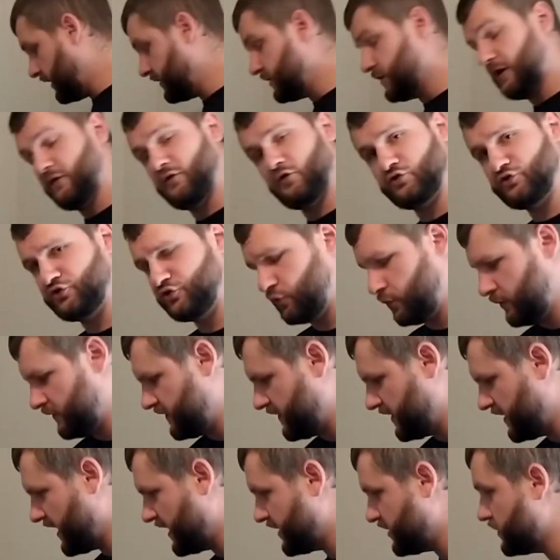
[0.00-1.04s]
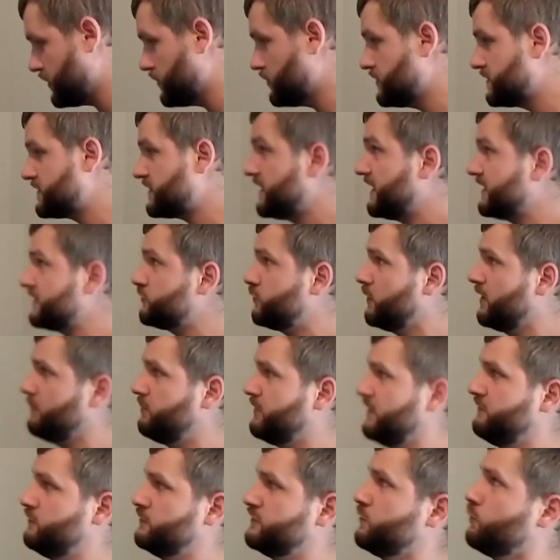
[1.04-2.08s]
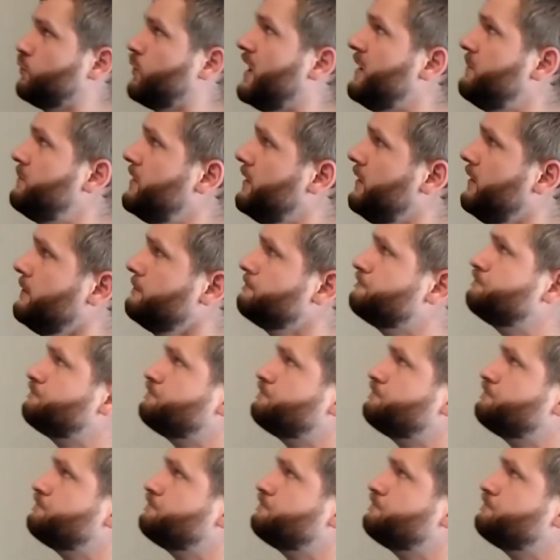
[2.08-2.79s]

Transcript: another sword that I used. The next one I believe was a rapier.